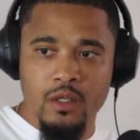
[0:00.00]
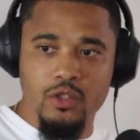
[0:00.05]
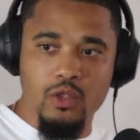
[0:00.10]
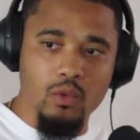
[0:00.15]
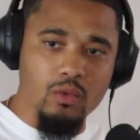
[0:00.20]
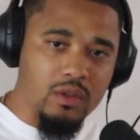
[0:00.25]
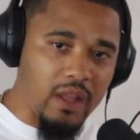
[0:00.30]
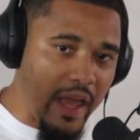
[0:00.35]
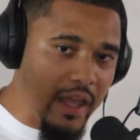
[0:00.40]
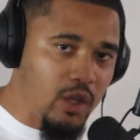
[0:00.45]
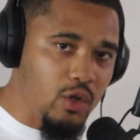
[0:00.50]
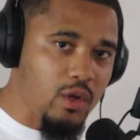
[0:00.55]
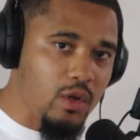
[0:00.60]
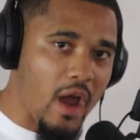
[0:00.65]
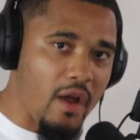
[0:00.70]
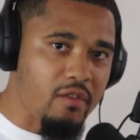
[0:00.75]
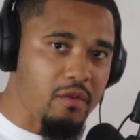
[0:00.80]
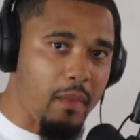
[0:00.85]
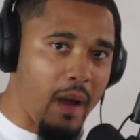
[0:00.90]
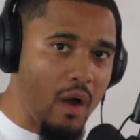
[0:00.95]
So thank you
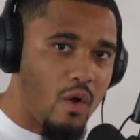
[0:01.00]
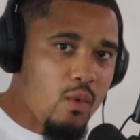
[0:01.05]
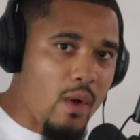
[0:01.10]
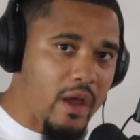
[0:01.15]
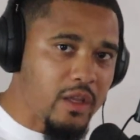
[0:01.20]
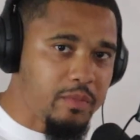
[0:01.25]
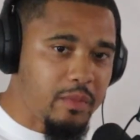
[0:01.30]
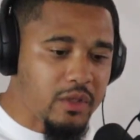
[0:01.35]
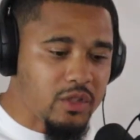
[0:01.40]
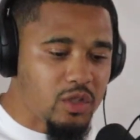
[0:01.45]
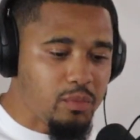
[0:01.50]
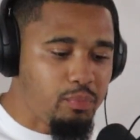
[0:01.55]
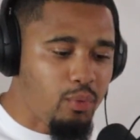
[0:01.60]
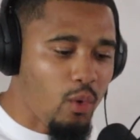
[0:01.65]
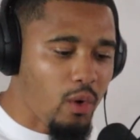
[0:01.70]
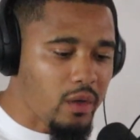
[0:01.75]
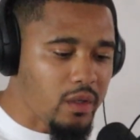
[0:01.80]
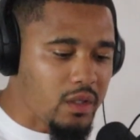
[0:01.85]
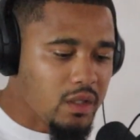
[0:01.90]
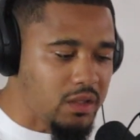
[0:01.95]
to everybody who has been
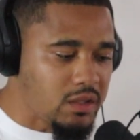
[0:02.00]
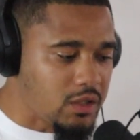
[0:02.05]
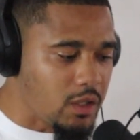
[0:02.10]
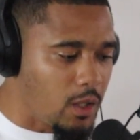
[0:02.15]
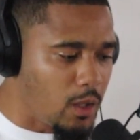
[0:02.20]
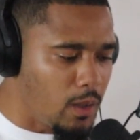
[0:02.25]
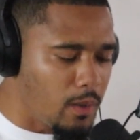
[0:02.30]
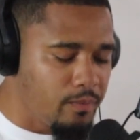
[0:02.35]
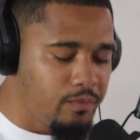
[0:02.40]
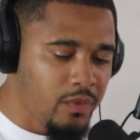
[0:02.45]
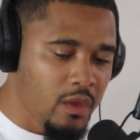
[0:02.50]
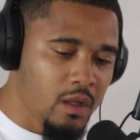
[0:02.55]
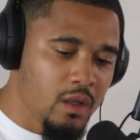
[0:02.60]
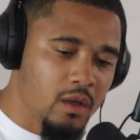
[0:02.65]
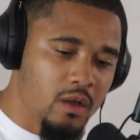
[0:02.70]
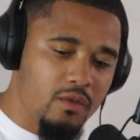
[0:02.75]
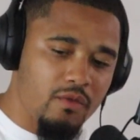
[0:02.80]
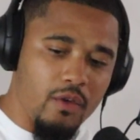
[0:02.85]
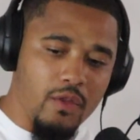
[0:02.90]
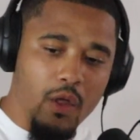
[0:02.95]
supporting us. Um,
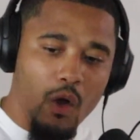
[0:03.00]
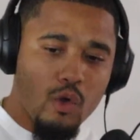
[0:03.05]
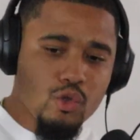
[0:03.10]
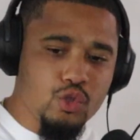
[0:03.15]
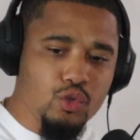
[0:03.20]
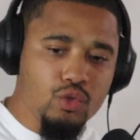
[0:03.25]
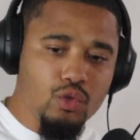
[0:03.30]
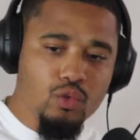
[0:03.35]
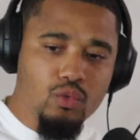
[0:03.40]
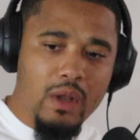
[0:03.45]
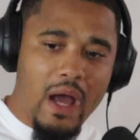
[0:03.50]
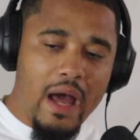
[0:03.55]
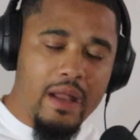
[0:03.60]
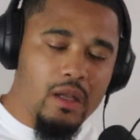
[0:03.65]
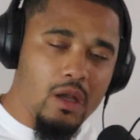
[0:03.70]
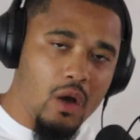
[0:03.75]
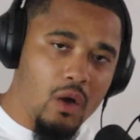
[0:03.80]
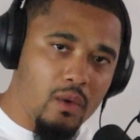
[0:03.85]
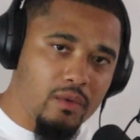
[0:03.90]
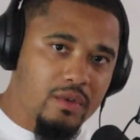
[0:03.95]
for those who do
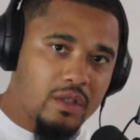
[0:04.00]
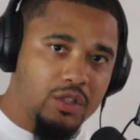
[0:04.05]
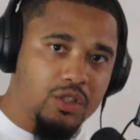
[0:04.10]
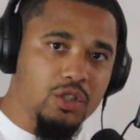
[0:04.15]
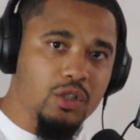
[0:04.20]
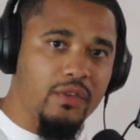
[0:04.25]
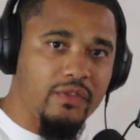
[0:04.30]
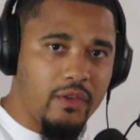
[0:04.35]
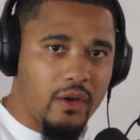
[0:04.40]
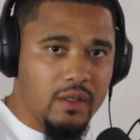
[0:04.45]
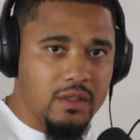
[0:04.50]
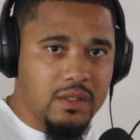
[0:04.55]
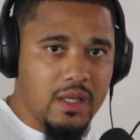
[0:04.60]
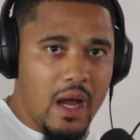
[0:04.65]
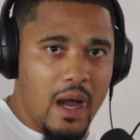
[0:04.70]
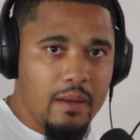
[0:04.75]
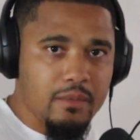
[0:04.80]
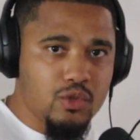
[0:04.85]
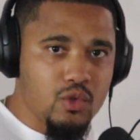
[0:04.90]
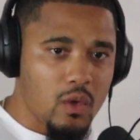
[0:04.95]
not know, if this is your first
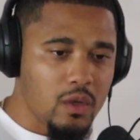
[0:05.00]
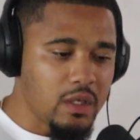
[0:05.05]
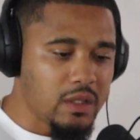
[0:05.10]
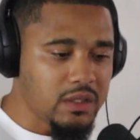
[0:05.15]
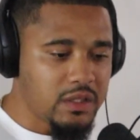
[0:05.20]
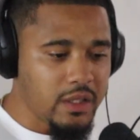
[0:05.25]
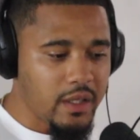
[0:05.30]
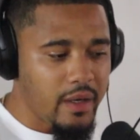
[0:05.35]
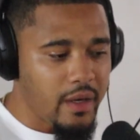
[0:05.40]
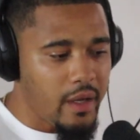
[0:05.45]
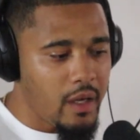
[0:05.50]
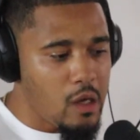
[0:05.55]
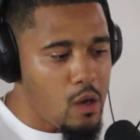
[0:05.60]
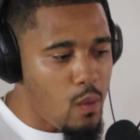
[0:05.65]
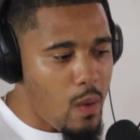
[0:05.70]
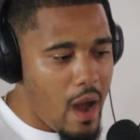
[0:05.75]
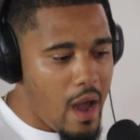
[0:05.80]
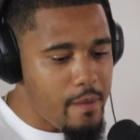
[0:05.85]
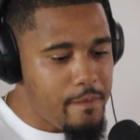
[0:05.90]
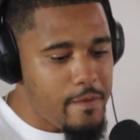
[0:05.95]
time joining us here at
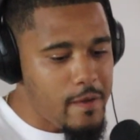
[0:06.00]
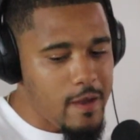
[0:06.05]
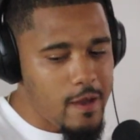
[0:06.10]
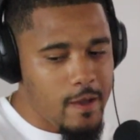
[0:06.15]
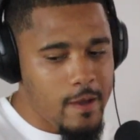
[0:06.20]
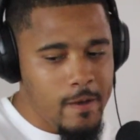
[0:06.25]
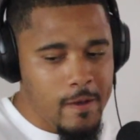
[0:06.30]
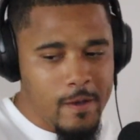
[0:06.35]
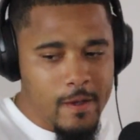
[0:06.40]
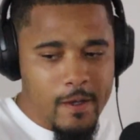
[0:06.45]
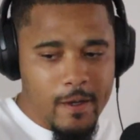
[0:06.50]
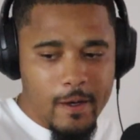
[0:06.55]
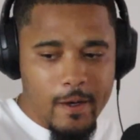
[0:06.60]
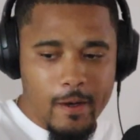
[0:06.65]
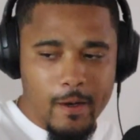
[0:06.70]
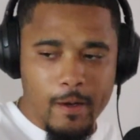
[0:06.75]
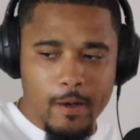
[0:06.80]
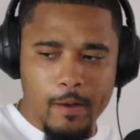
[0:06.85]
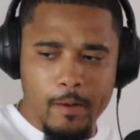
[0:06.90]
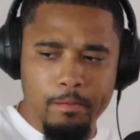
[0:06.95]
LYP,
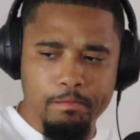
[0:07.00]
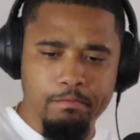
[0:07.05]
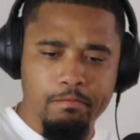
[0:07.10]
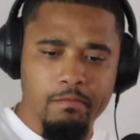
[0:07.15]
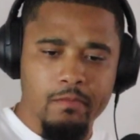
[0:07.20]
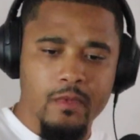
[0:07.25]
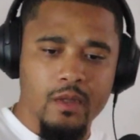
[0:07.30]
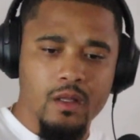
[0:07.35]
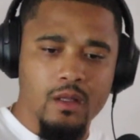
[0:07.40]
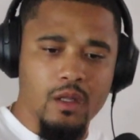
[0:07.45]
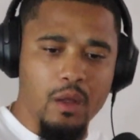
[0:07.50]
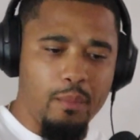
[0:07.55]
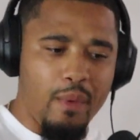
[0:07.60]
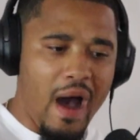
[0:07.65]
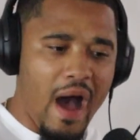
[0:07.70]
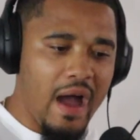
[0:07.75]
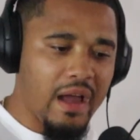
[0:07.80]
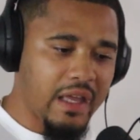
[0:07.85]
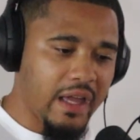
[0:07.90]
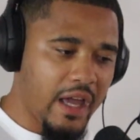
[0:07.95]
um, the
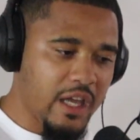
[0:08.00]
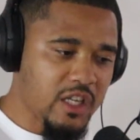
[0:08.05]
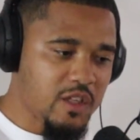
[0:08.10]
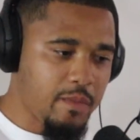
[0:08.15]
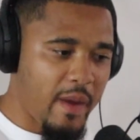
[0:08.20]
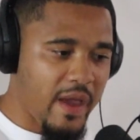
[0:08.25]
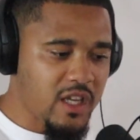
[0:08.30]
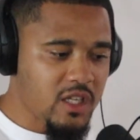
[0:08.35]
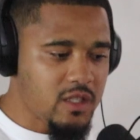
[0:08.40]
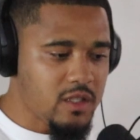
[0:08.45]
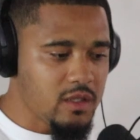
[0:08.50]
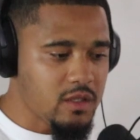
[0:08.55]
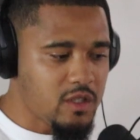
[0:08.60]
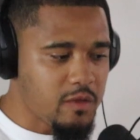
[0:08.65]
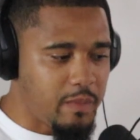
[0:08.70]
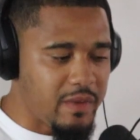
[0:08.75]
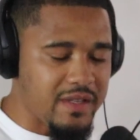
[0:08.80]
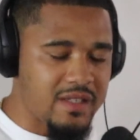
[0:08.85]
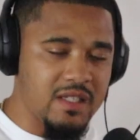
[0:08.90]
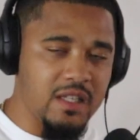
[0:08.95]
podcast space
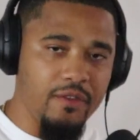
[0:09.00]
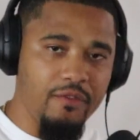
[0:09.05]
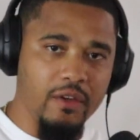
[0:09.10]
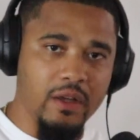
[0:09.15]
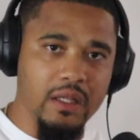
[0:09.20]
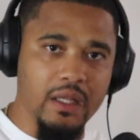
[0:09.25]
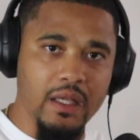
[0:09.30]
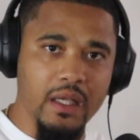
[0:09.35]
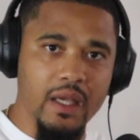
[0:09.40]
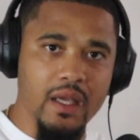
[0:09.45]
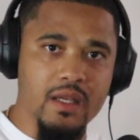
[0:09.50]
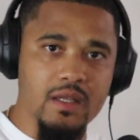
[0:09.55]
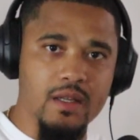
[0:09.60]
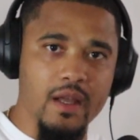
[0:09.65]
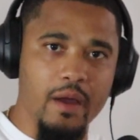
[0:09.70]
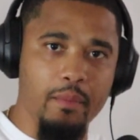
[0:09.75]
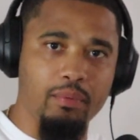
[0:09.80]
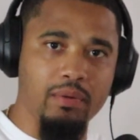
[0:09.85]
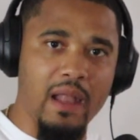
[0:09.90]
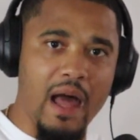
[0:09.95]
specifically is
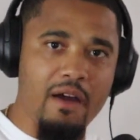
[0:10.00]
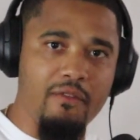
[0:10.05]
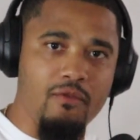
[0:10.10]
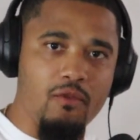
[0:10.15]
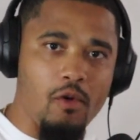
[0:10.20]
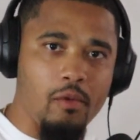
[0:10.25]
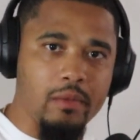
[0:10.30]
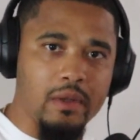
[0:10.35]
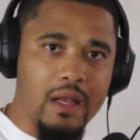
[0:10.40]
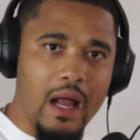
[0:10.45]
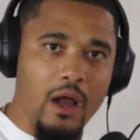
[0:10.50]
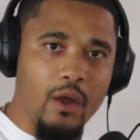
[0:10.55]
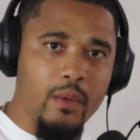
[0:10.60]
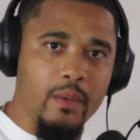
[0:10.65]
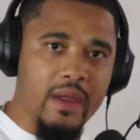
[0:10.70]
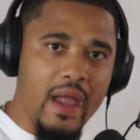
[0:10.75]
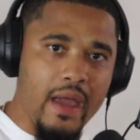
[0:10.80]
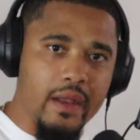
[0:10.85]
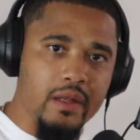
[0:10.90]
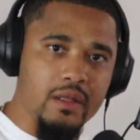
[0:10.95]
a platform that I
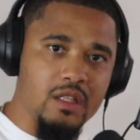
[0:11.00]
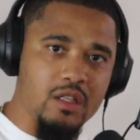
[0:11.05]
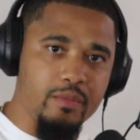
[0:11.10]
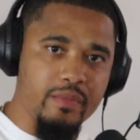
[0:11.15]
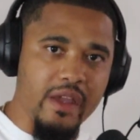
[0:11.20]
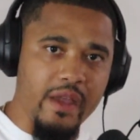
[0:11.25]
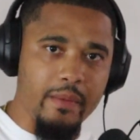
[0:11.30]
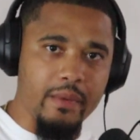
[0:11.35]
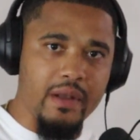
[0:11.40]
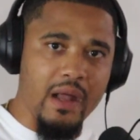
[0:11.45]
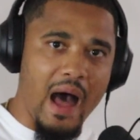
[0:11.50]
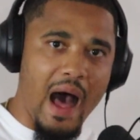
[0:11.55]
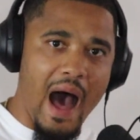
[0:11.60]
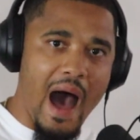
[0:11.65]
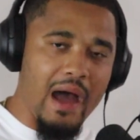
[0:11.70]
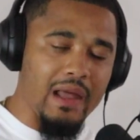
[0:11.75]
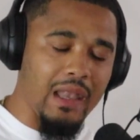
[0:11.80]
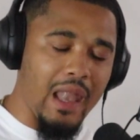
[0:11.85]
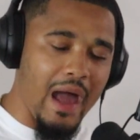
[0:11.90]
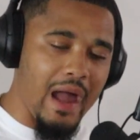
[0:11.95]
created to be able to
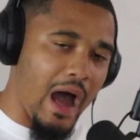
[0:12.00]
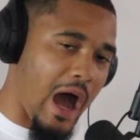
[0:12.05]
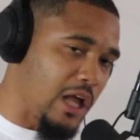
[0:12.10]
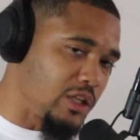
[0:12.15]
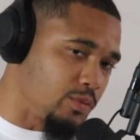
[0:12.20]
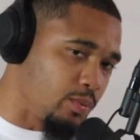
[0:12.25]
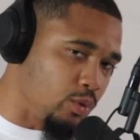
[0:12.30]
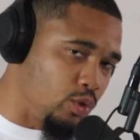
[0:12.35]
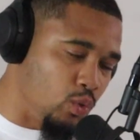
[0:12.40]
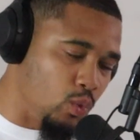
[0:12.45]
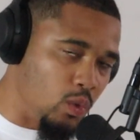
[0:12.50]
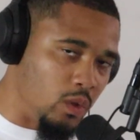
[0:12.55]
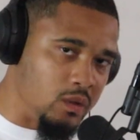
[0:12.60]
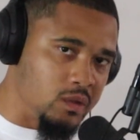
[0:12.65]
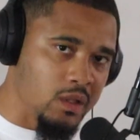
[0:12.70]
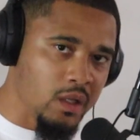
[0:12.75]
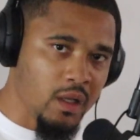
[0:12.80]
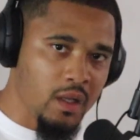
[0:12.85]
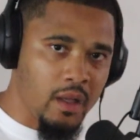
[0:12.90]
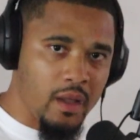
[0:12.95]
highlight
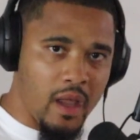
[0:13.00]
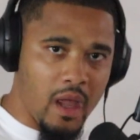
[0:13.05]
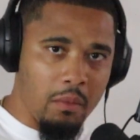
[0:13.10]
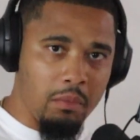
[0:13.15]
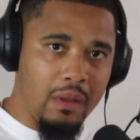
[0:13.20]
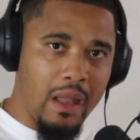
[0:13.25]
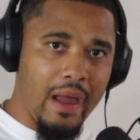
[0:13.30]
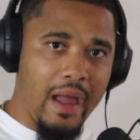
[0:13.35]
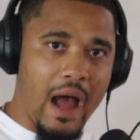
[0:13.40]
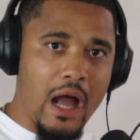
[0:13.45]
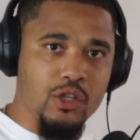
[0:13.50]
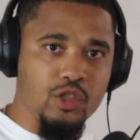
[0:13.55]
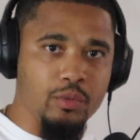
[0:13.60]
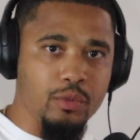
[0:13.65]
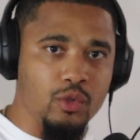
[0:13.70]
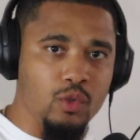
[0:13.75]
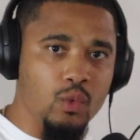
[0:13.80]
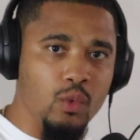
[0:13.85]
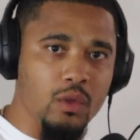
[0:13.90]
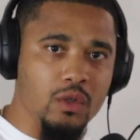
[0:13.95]
entrepreneurs and black
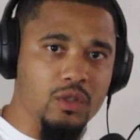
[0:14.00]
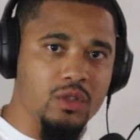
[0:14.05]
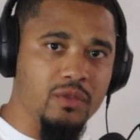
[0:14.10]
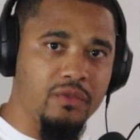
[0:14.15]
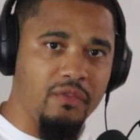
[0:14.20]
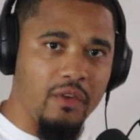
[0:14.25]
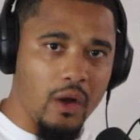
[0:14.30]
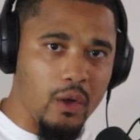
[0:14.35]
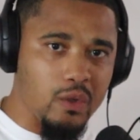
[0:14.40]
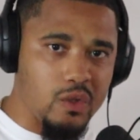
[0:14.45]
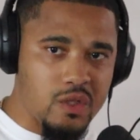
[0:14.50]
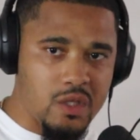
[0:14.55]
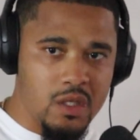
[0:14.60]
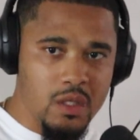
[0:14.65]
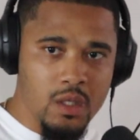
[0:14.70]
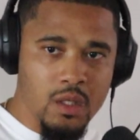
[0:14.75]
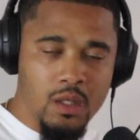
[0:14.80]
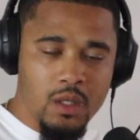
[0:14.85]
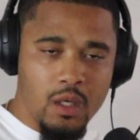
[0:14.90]
entrepreneurs first.